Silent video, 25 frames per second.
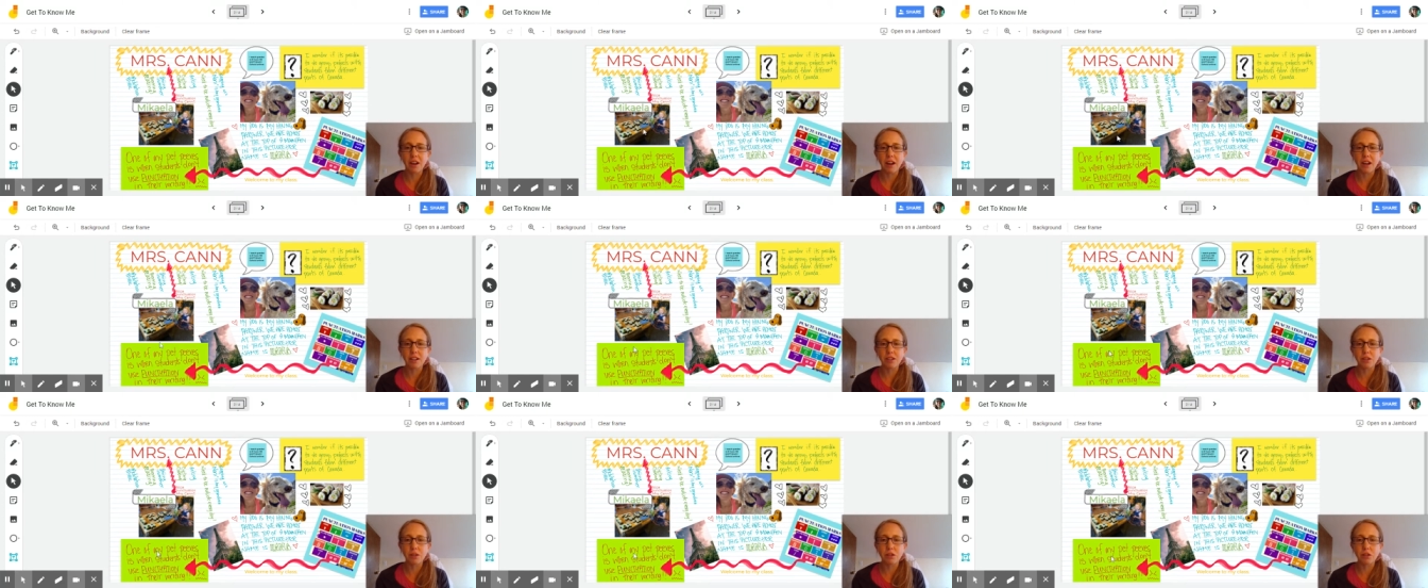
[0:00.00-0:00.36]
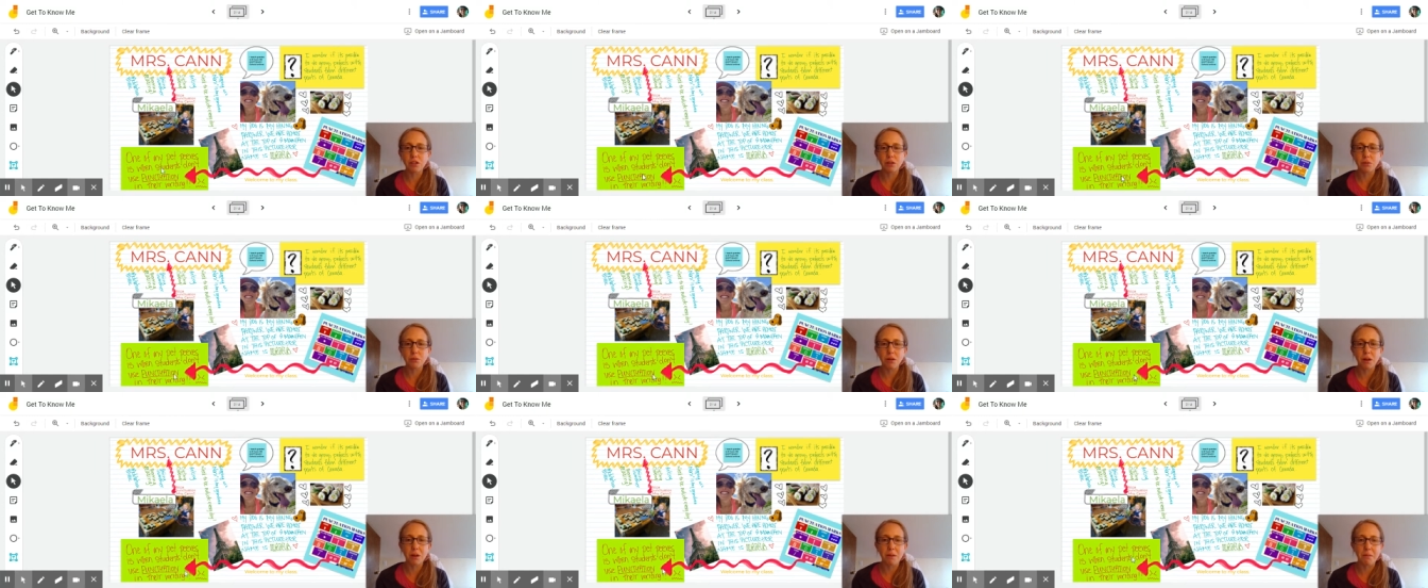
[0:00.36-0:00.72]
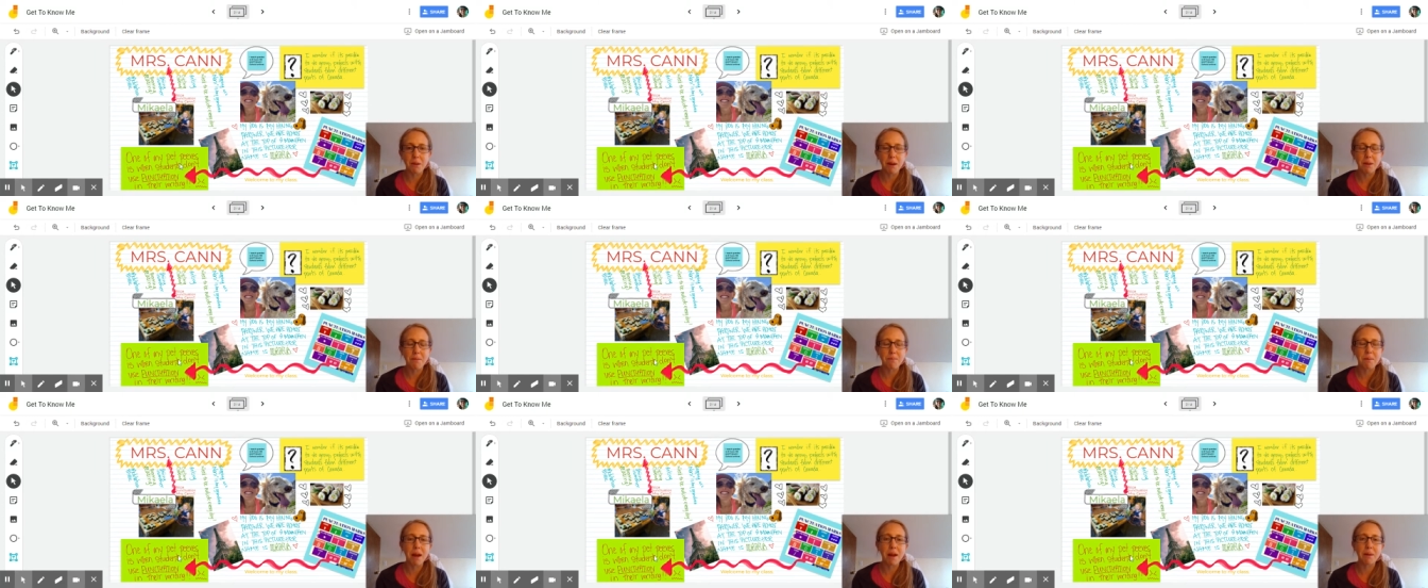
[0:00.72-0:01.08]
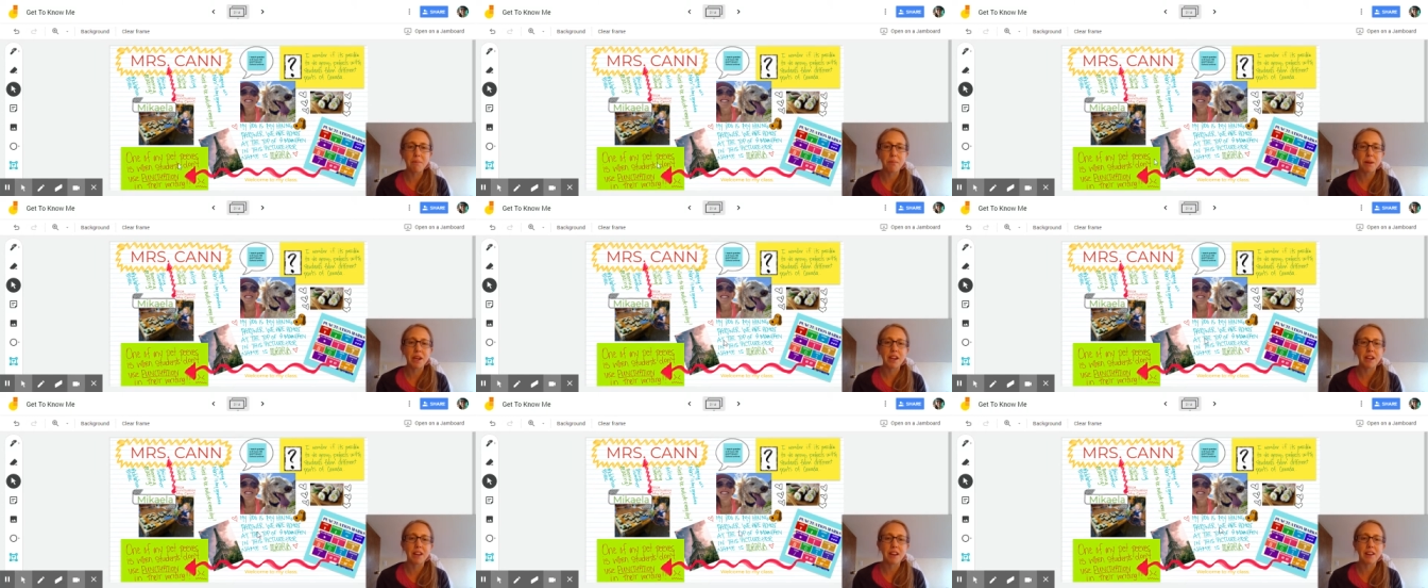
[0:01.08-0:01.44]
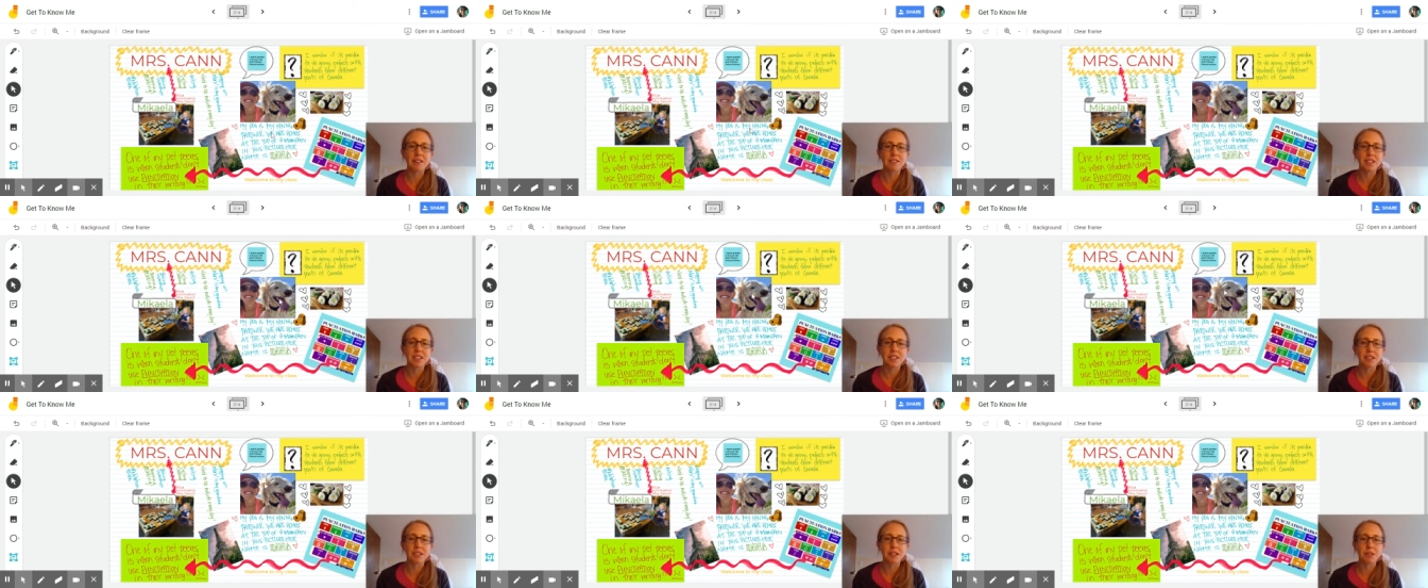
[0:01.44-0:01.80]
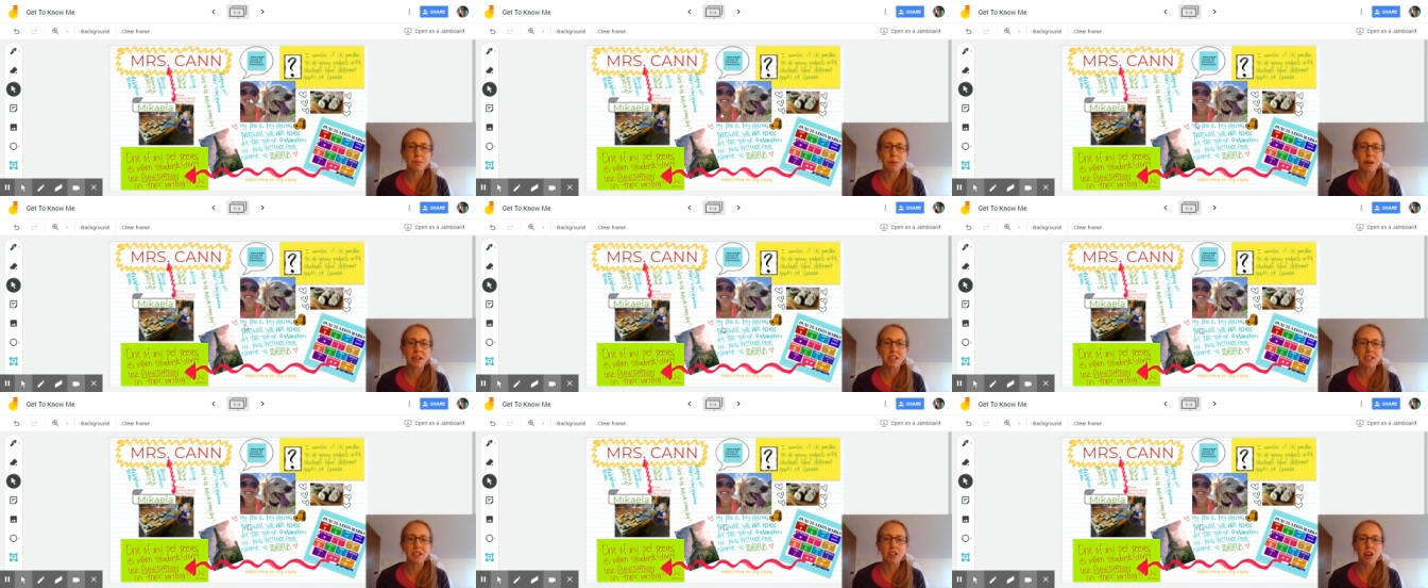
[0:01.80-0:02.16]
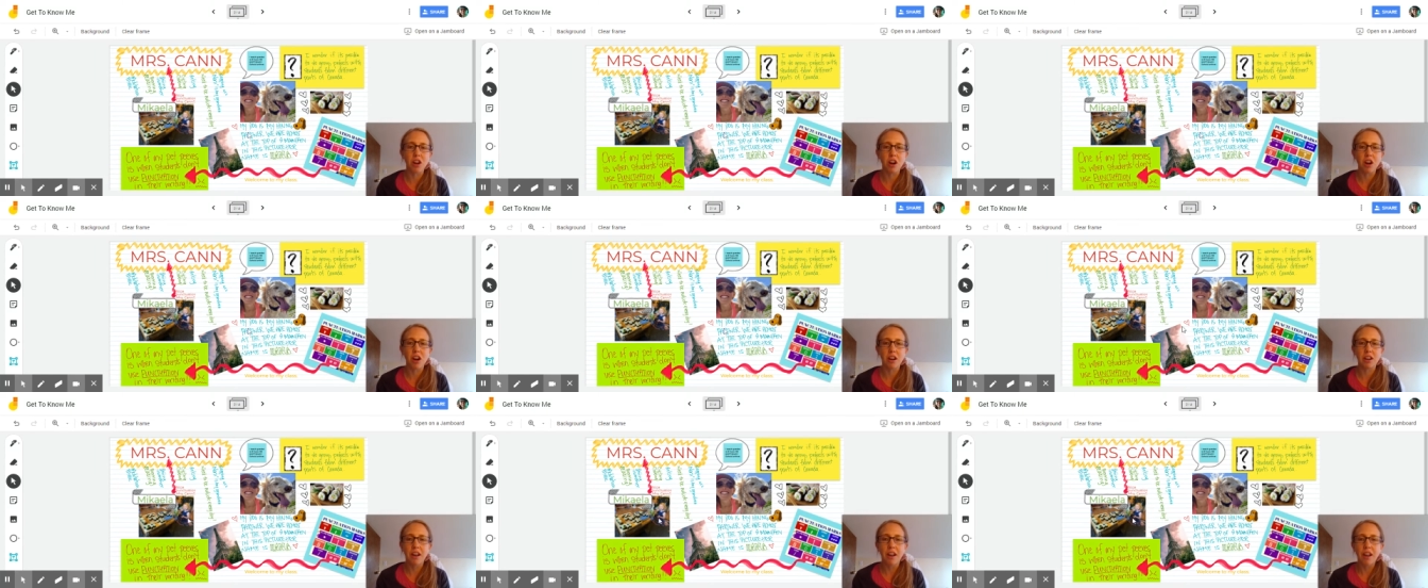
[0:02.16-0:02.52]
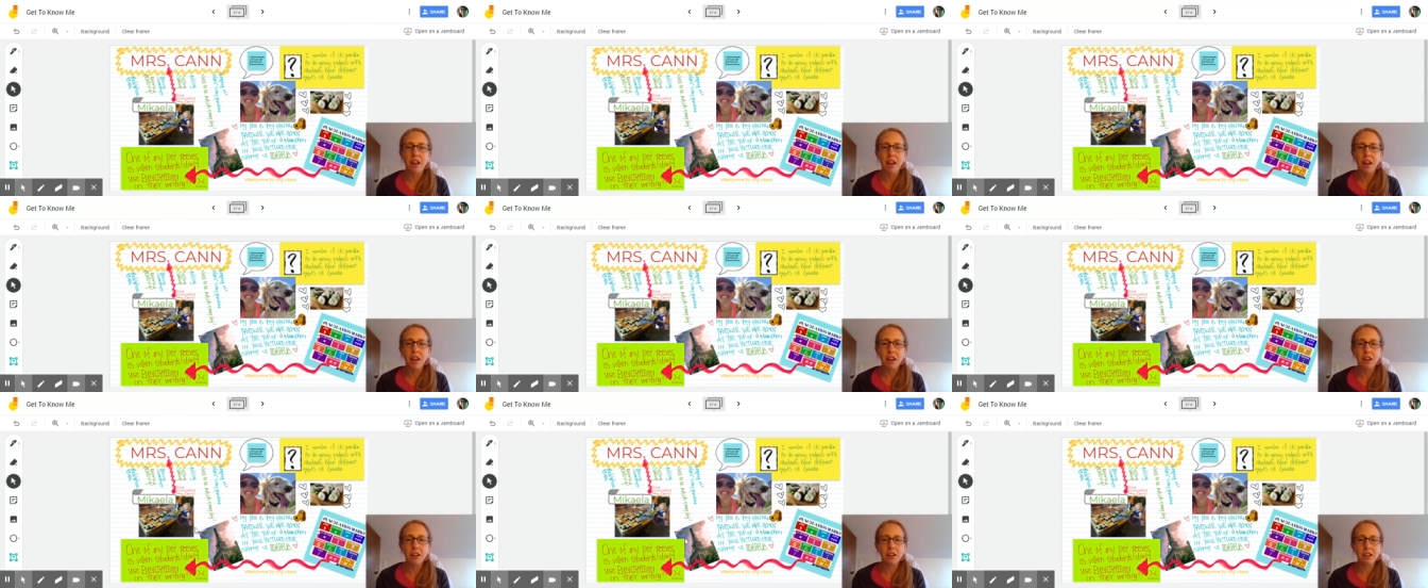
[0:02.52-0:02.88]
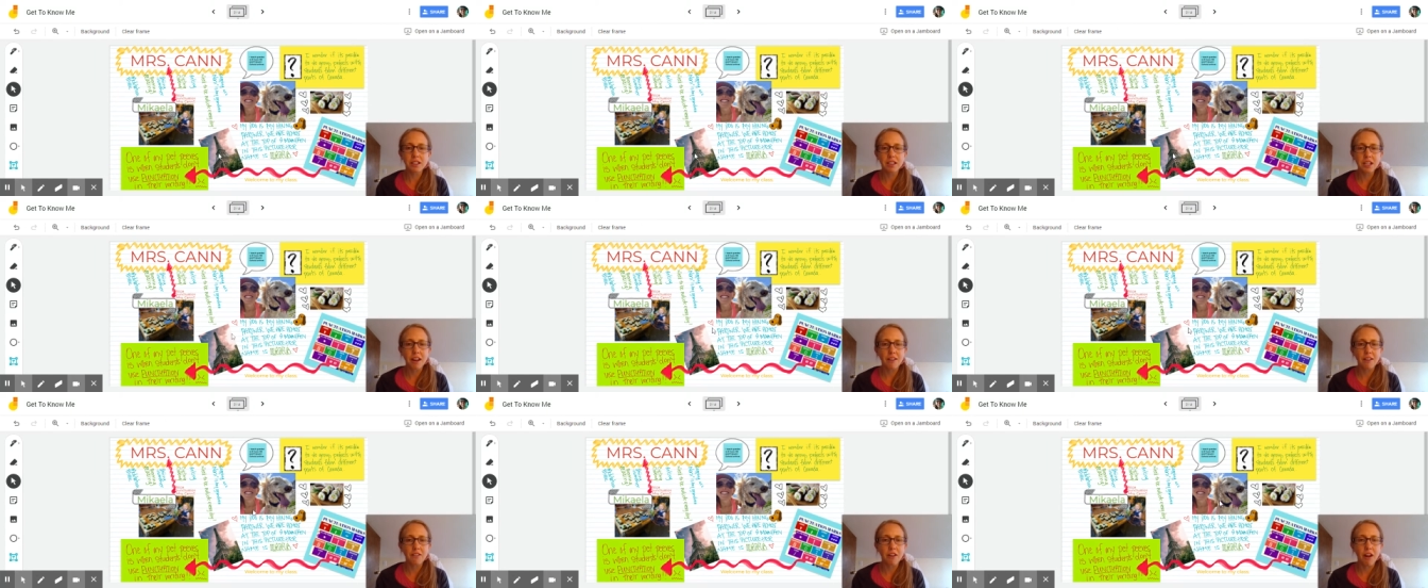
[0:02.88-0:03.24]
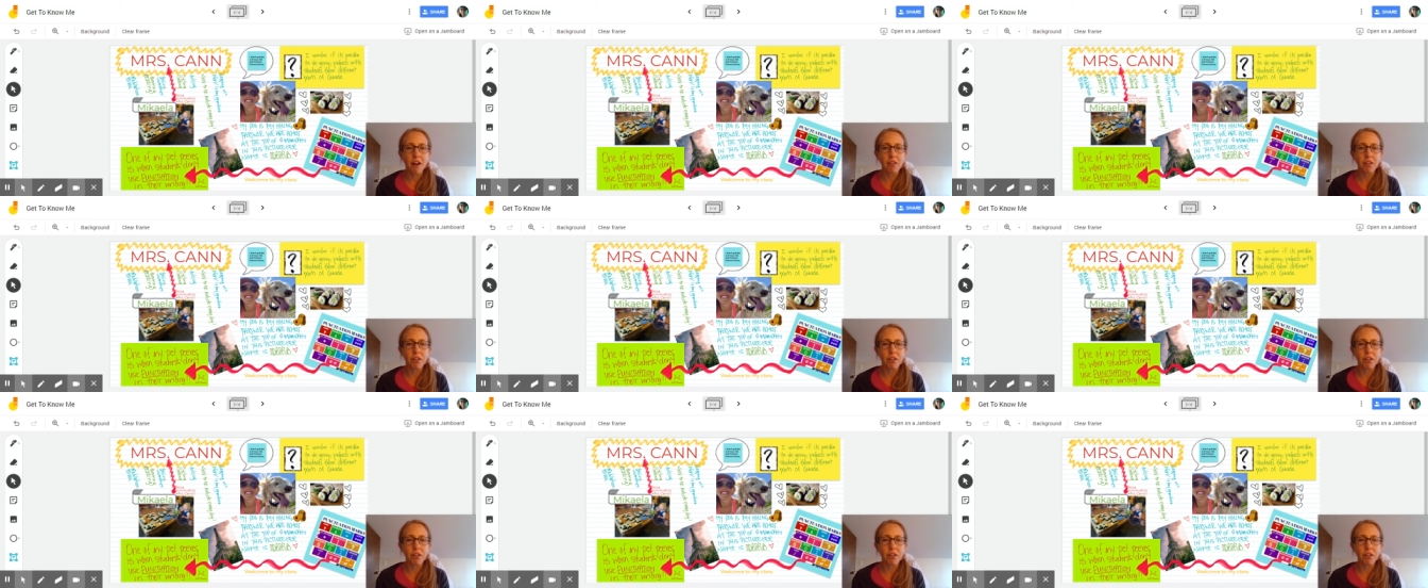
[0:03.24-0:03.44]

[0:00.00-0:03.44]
I told you one of my pet peeves. This is my dog. You can see I've got